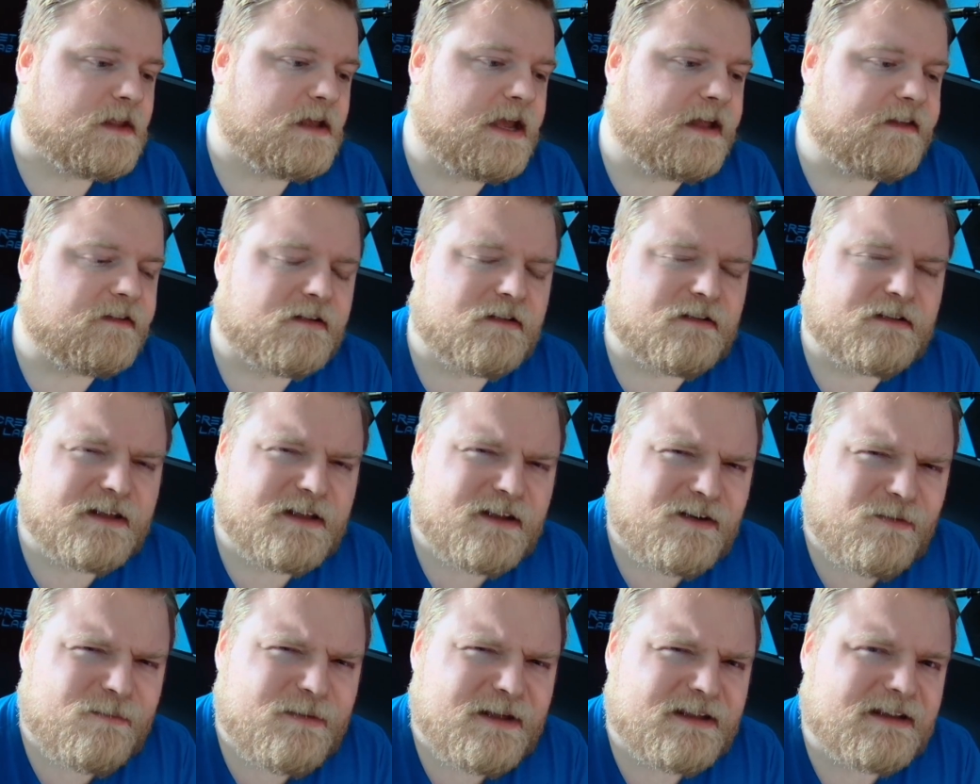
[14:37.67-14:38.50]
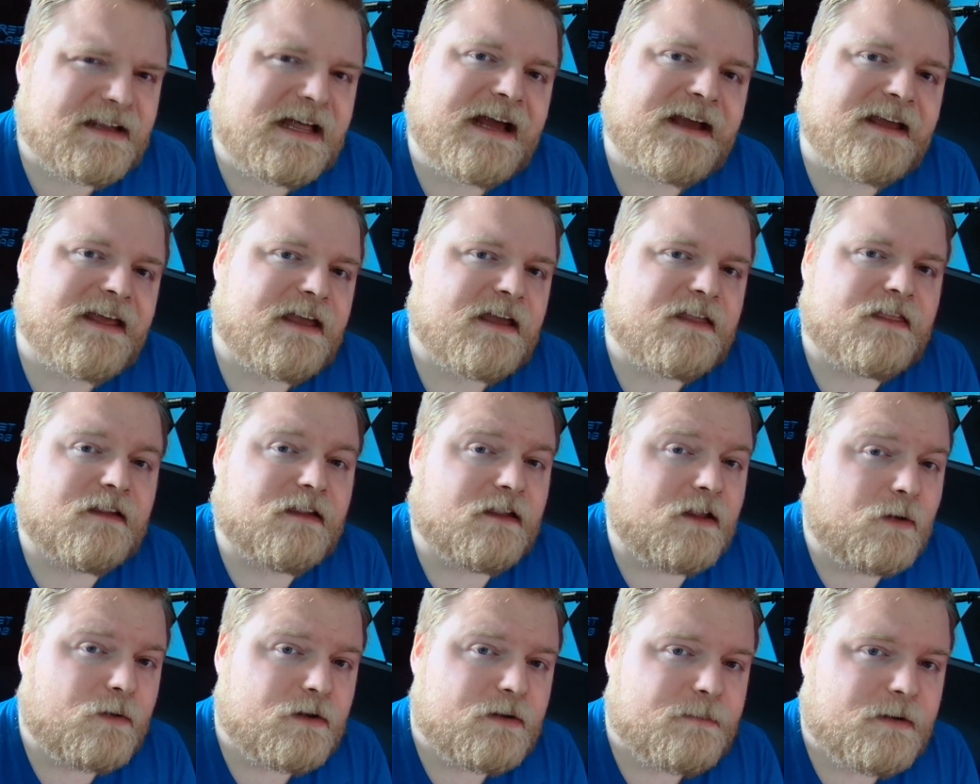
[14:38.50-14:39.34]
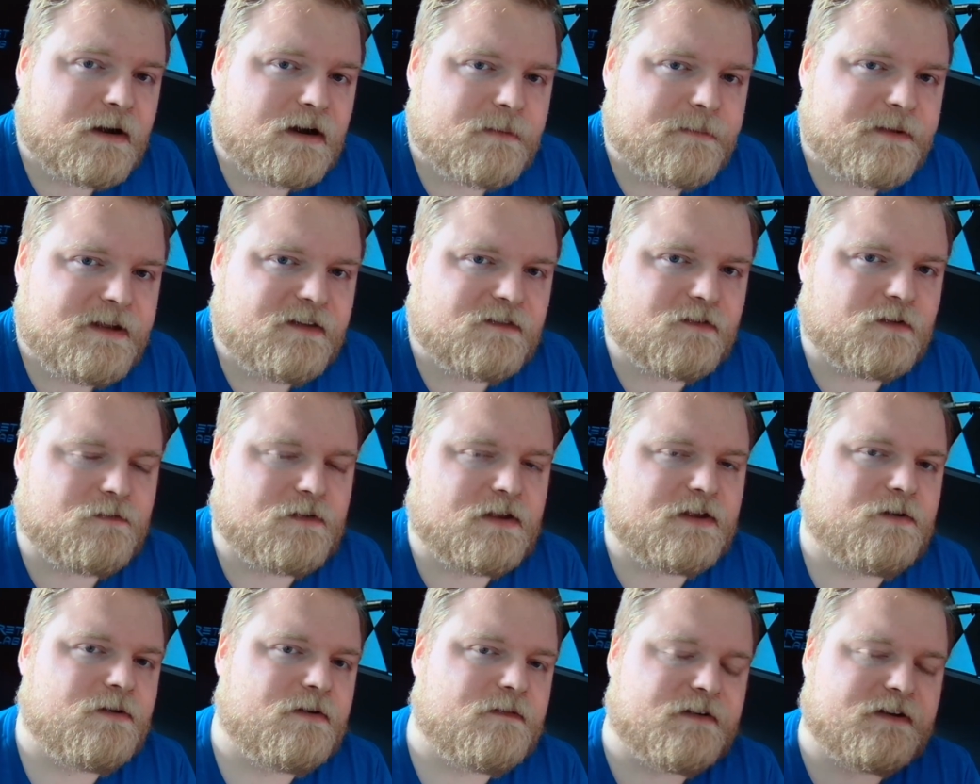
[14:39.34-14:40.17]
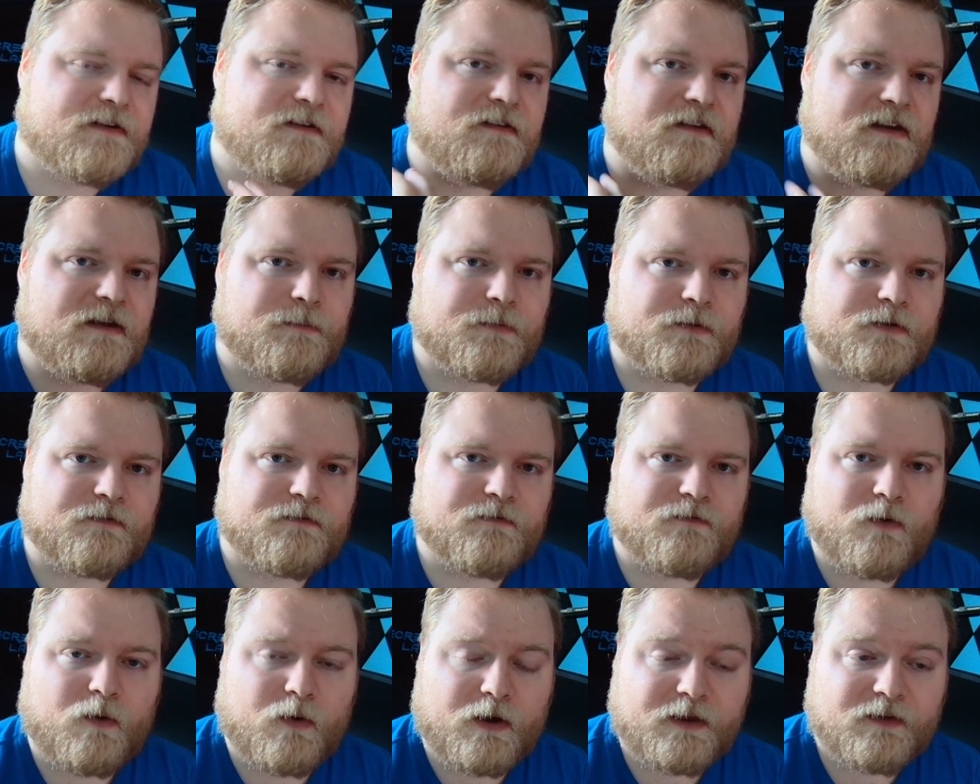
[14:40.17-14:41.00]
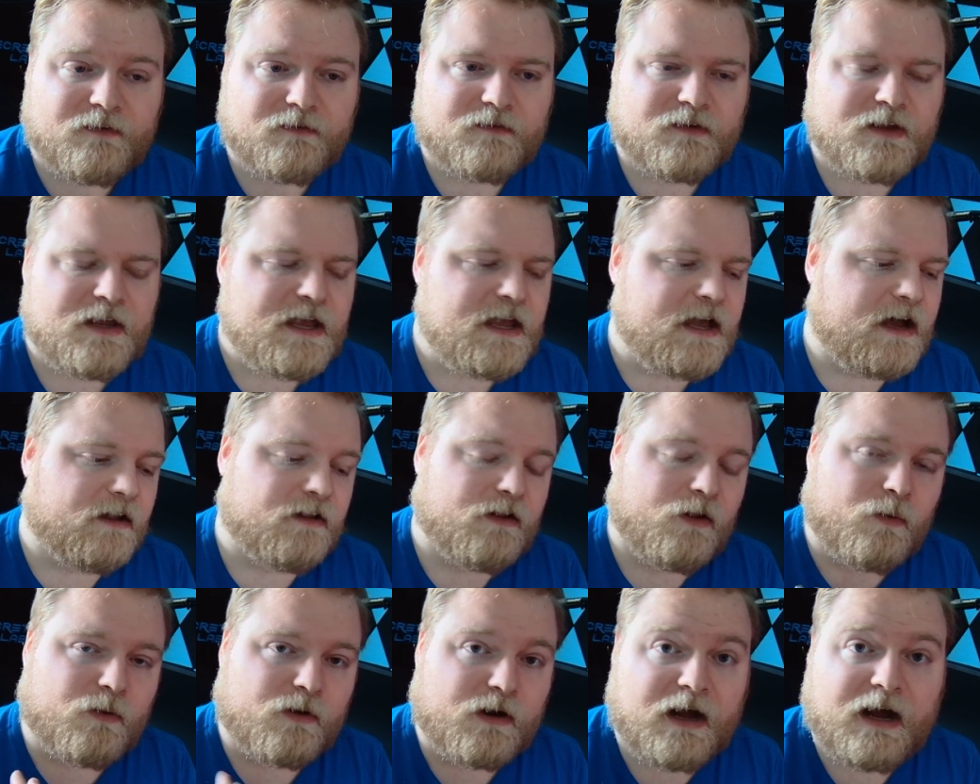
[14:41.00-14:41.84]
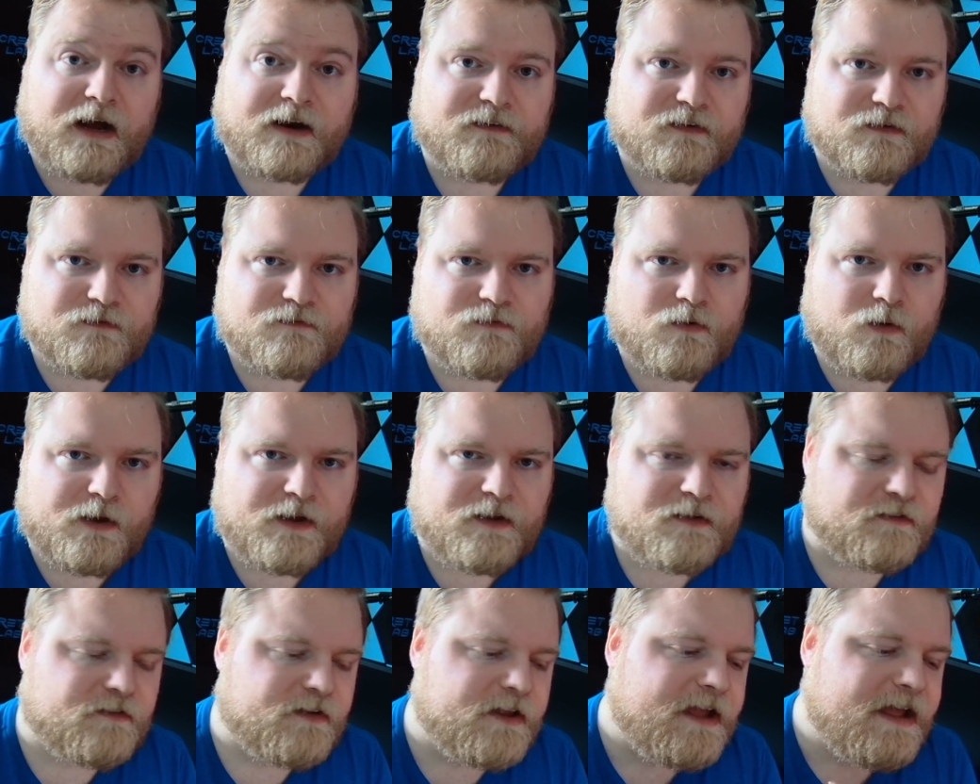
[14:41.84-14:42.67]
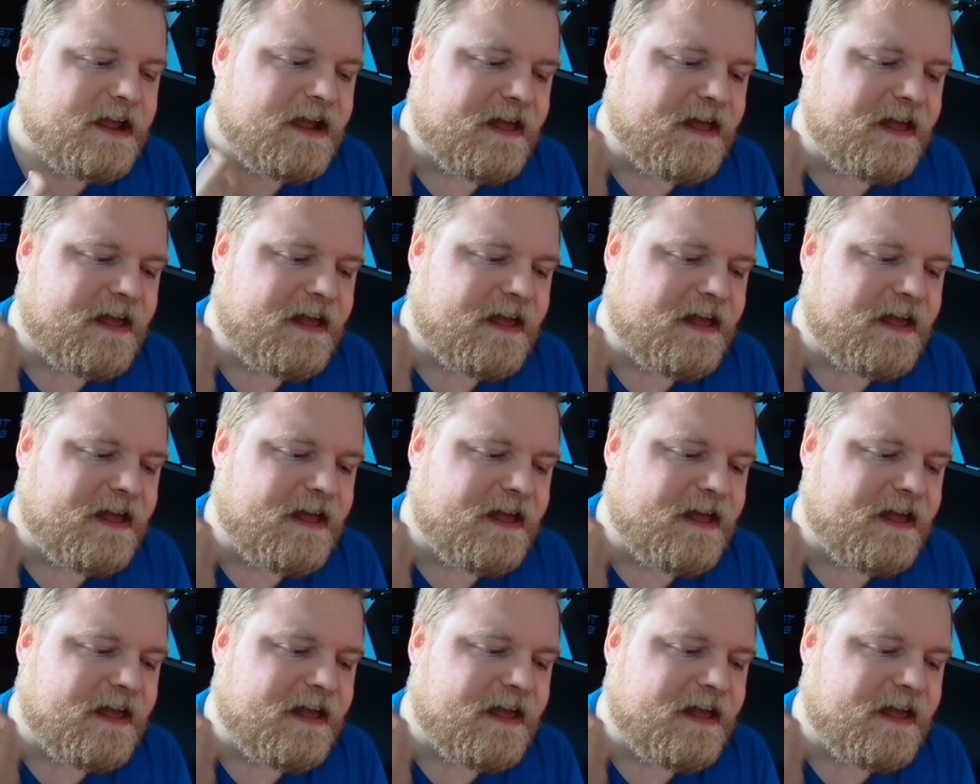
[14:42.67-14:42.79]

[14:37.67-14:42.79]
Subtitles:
It's a little bit lacking in the low department, so if you do have a deeper voice, a lower octave voice,